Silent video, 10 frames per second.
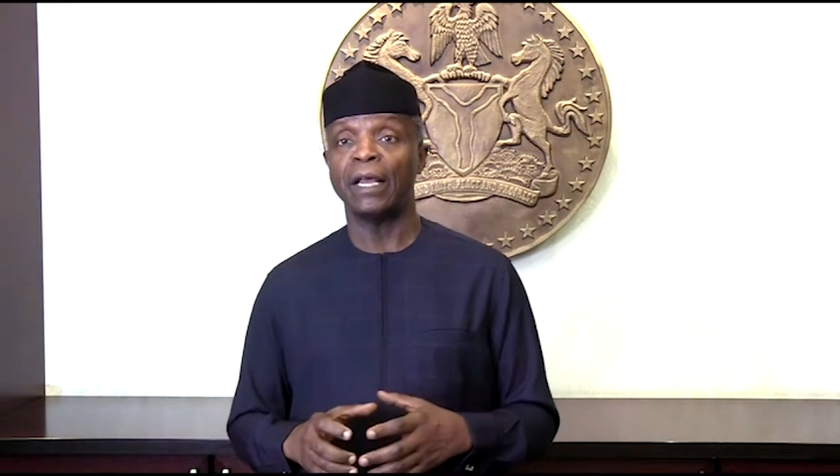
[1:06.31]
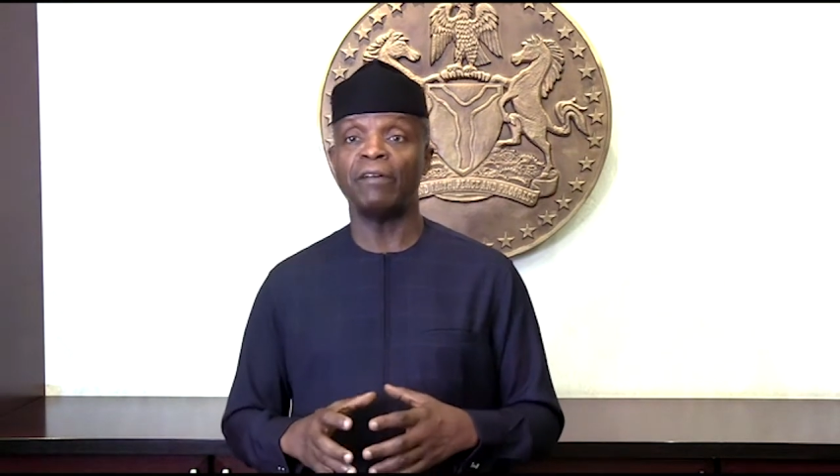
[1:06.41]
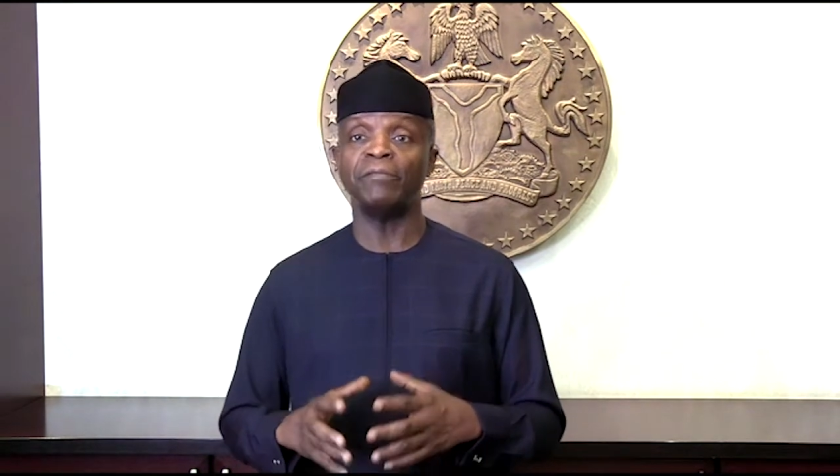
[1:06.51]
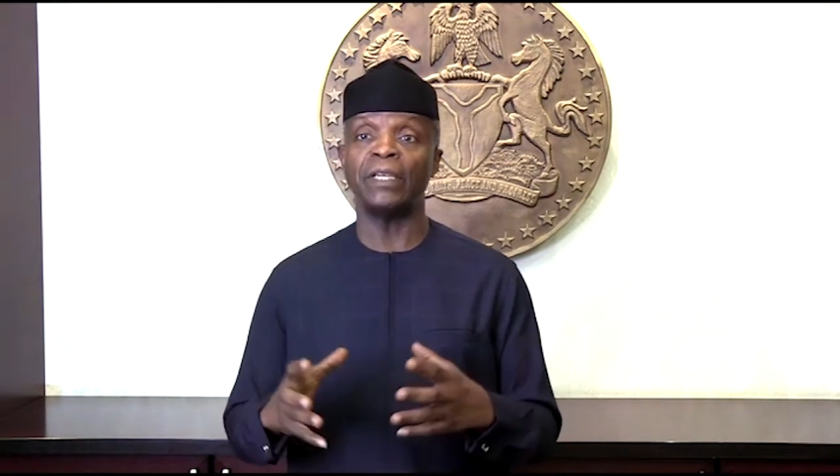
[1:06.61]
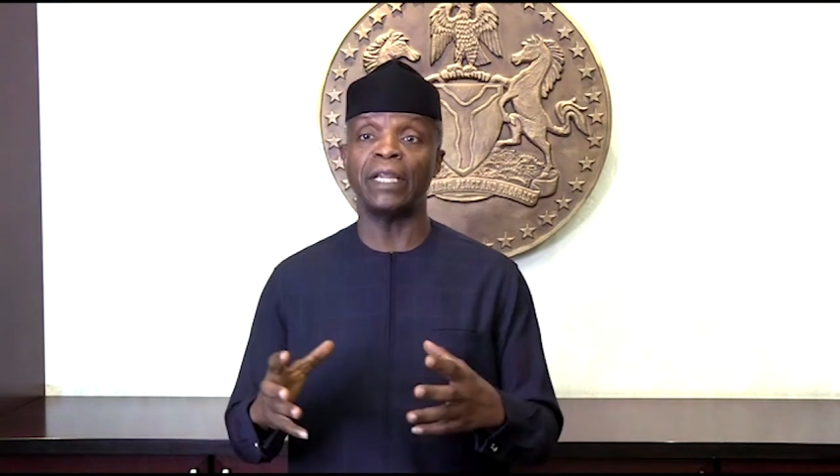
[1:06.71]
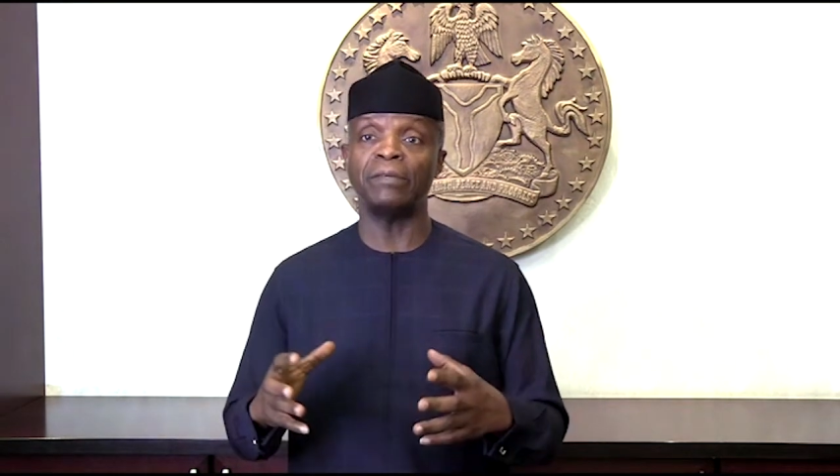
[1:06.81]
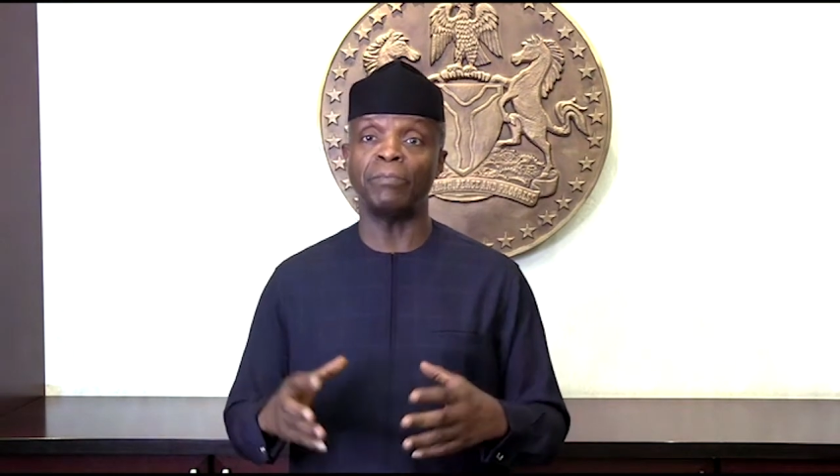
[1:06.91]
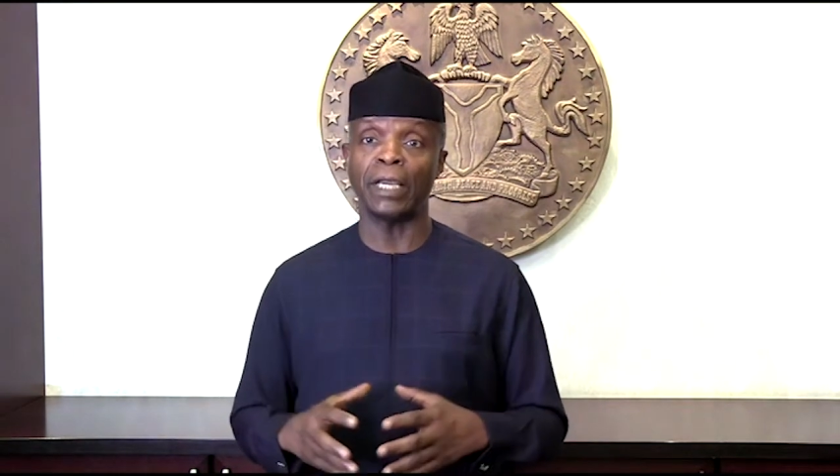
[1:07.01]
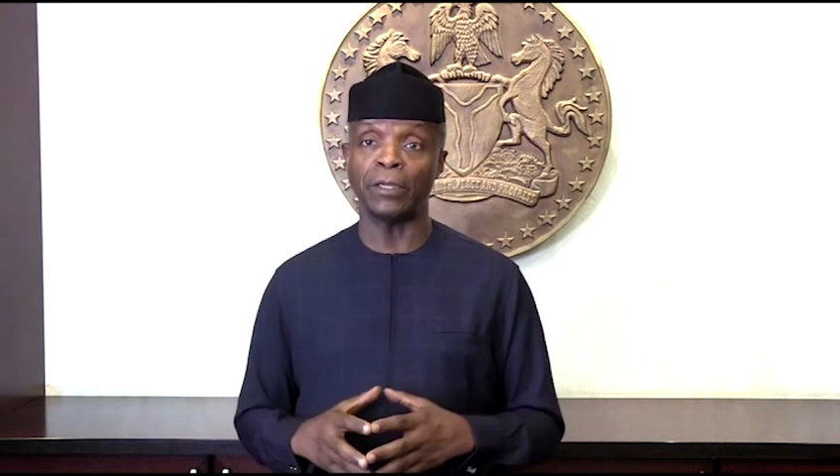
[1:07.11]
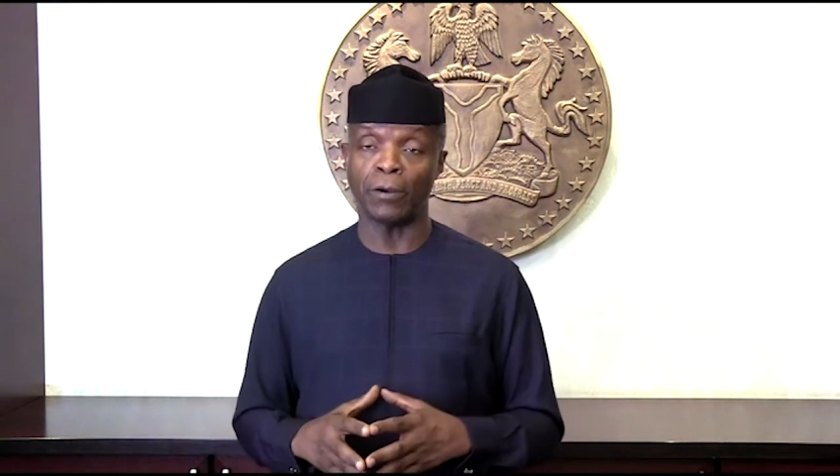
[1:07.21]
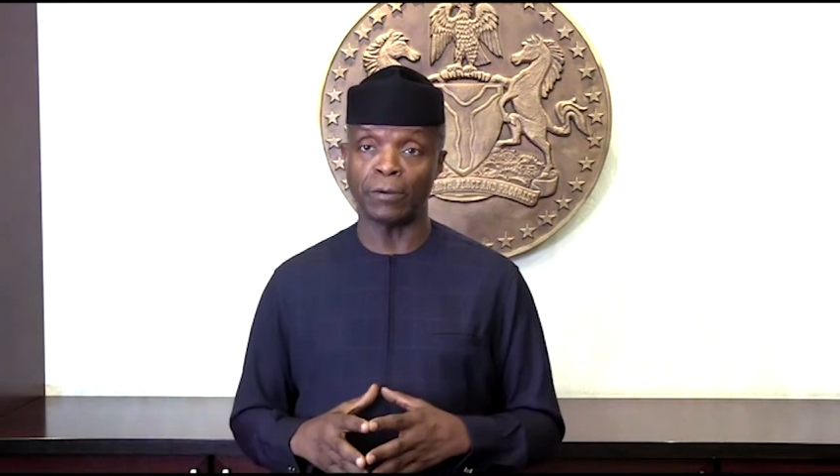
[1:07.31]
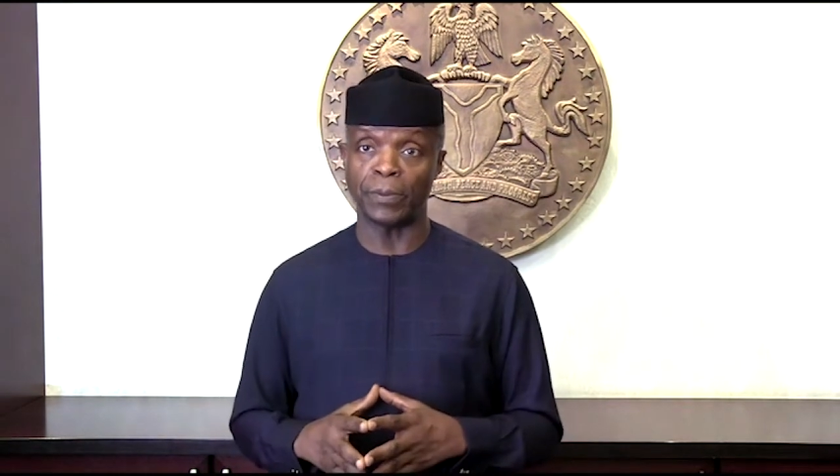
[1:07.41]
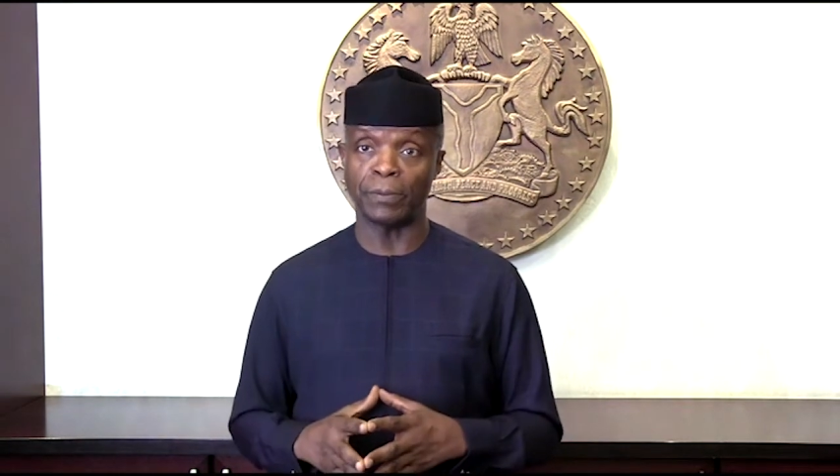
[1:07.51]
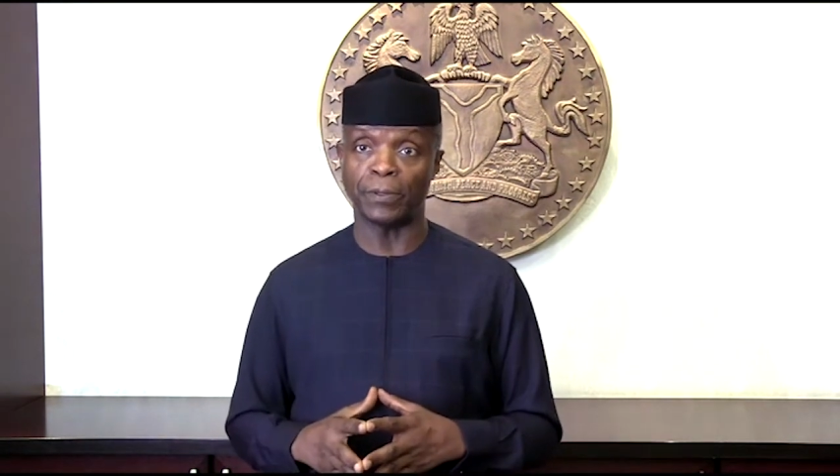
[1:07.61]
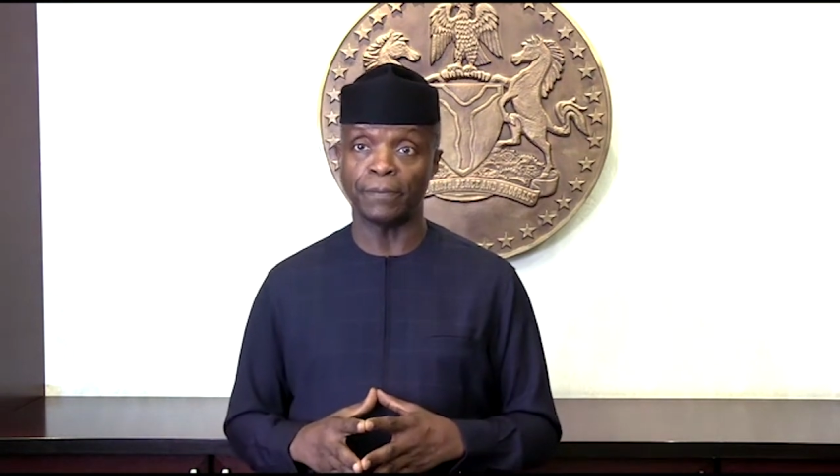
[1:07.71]
have been led by young
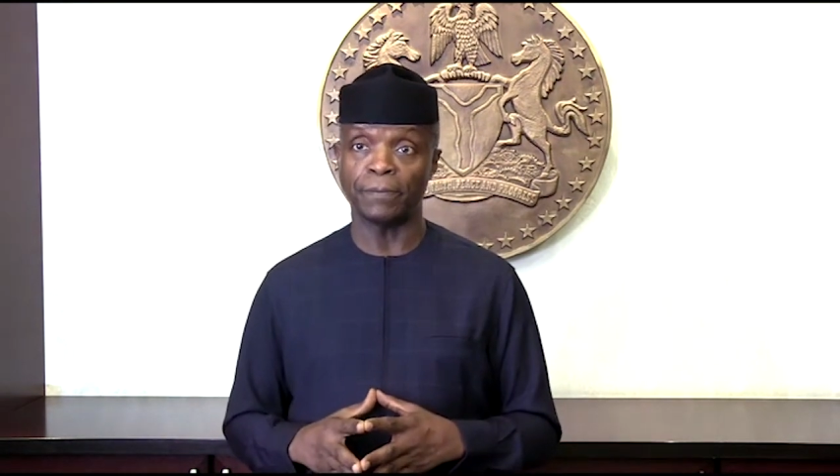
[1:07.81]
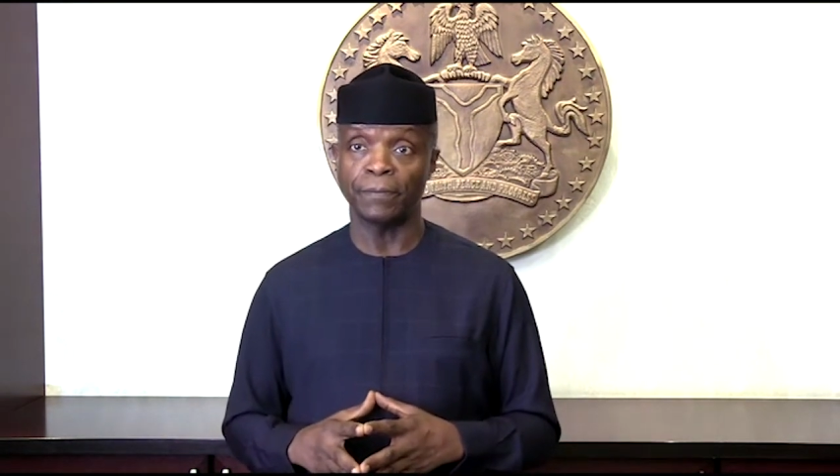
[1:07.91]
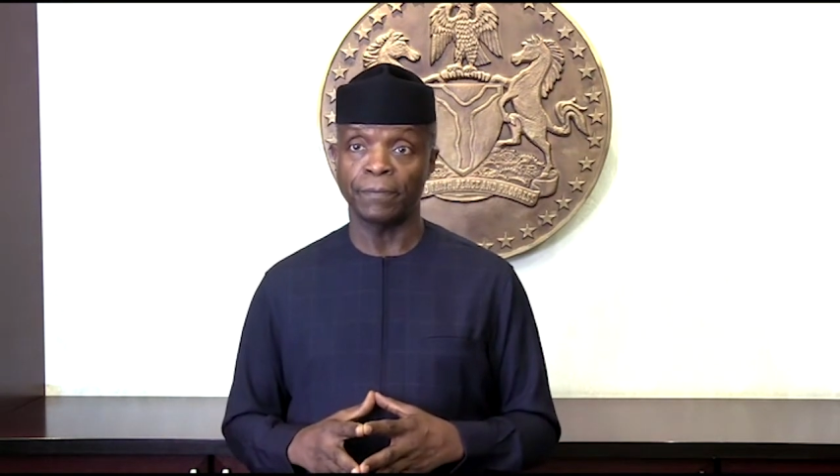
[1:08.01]
people.